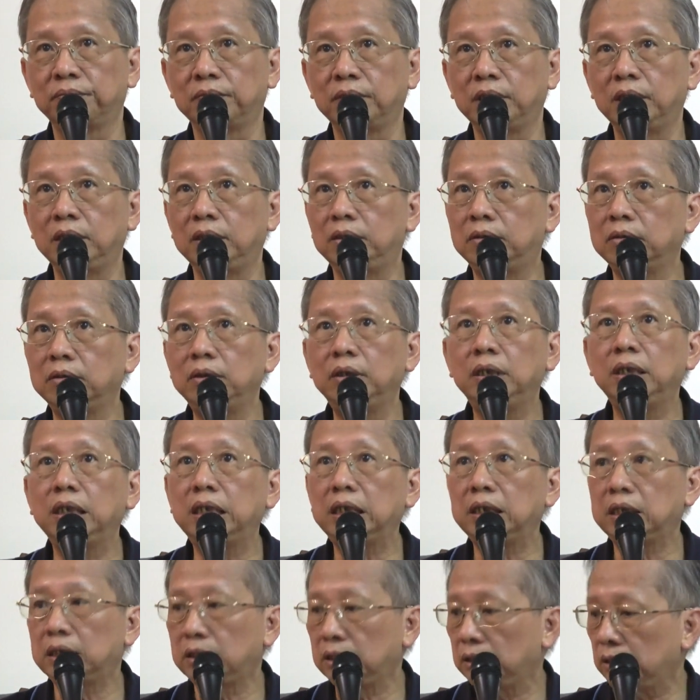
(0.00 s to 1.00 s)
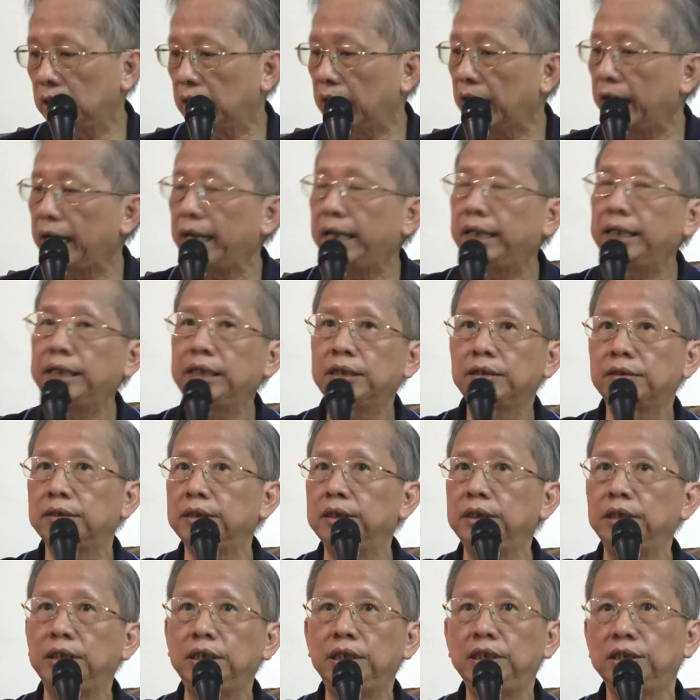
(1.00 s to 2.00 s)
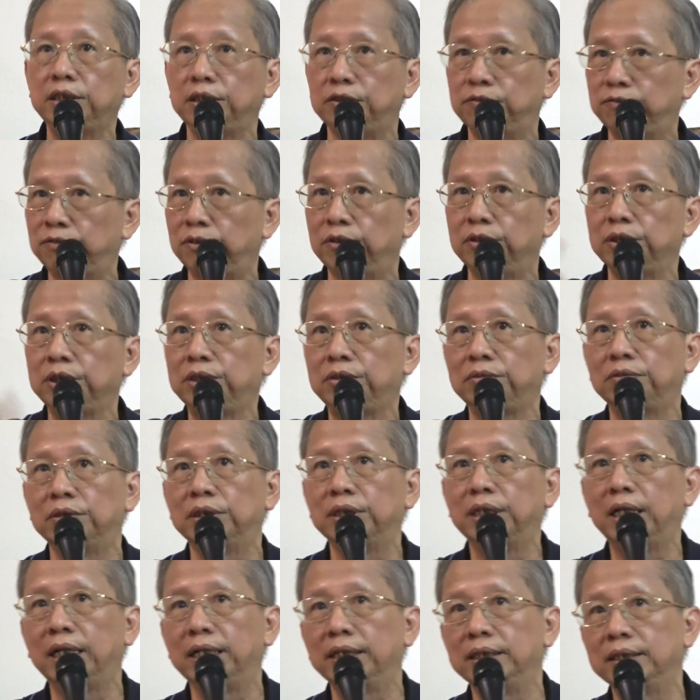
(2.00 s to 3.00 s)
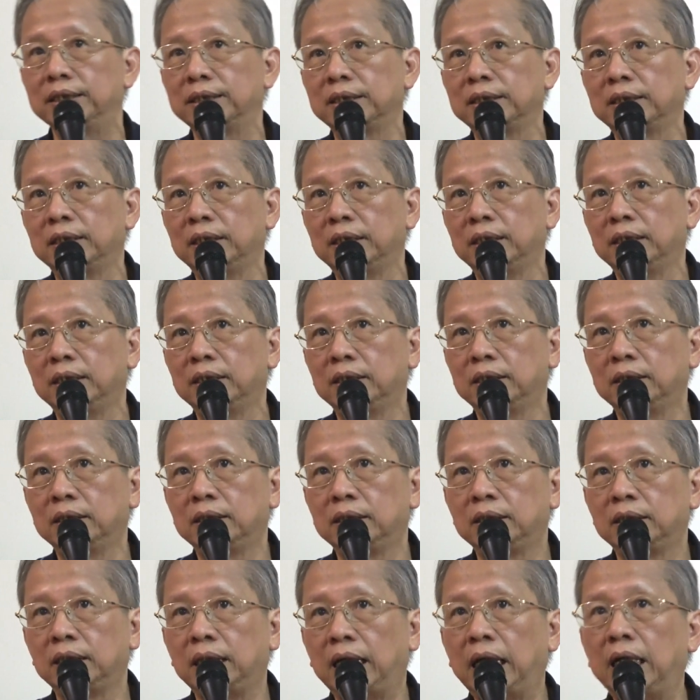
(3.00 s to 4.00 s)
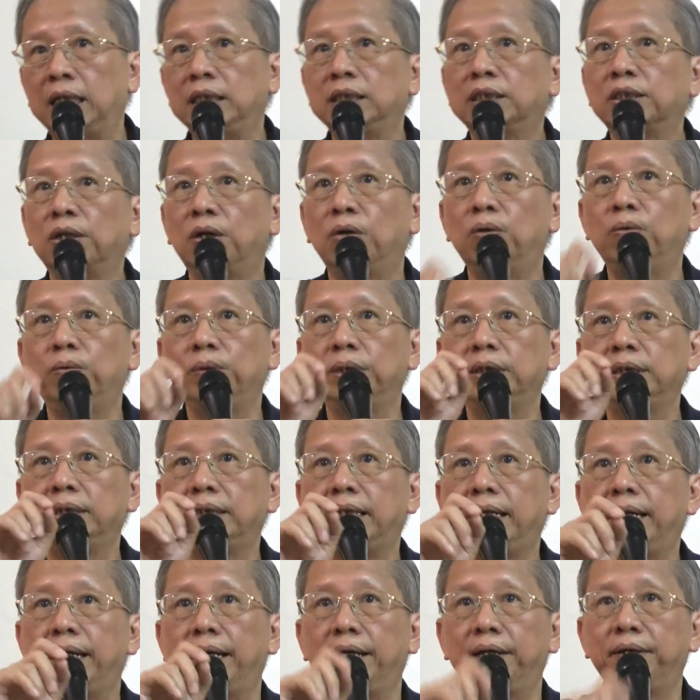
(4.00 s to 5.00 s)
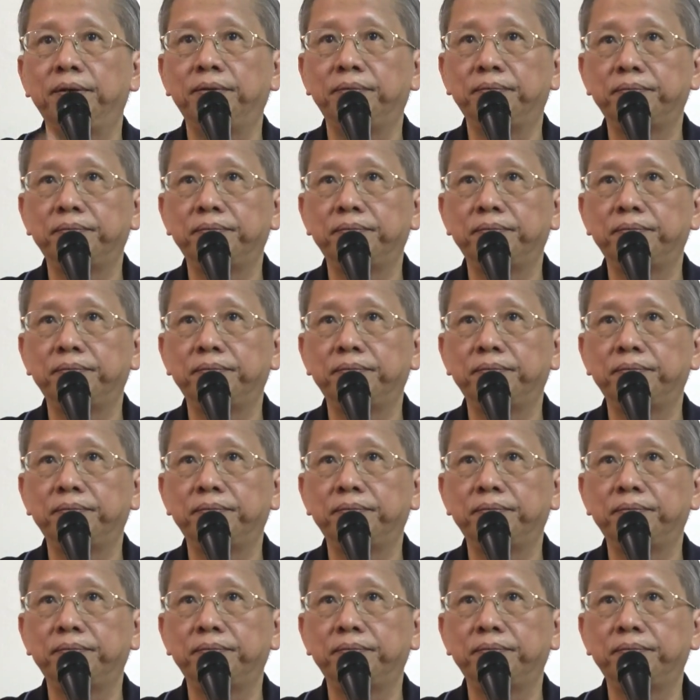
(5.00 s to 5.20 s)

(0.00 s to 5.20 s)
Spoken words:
It don't need any condition for it to arise. And it's always there.